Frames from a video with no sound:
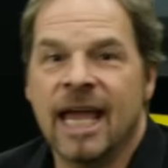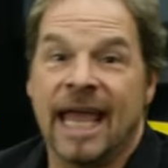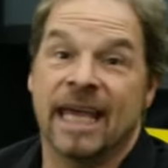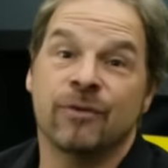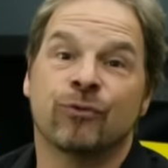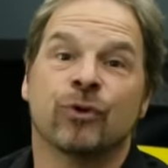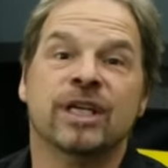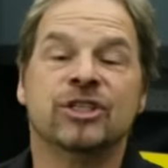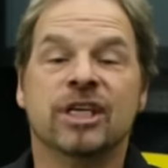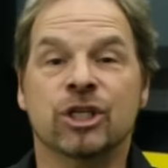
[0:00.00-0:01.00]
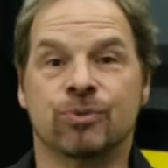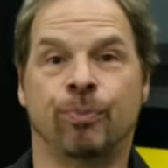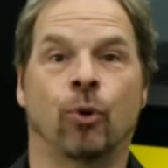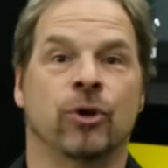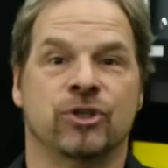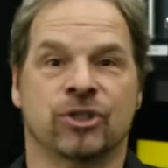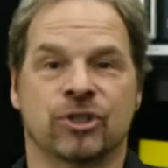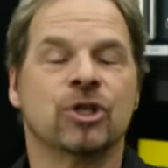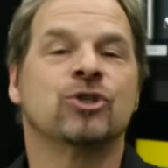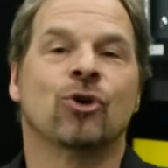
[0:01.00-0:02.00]
Antifreeze is
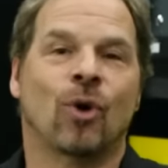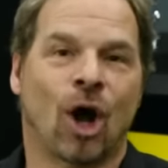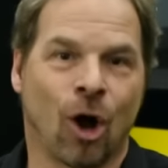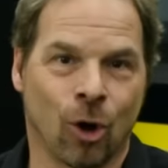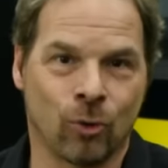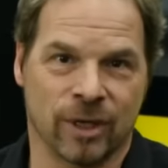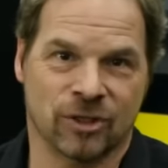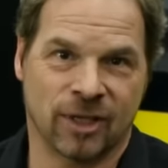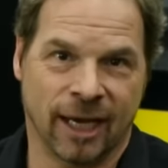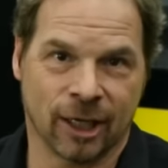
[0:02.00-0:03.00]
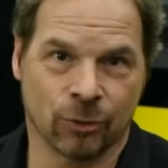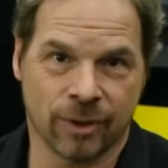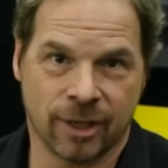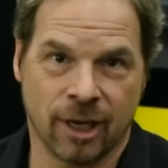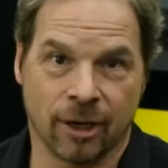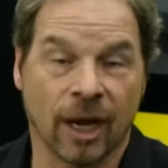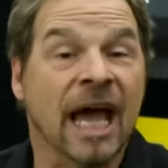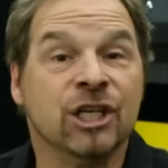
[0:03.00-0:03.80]
poisonous, so always handle with care.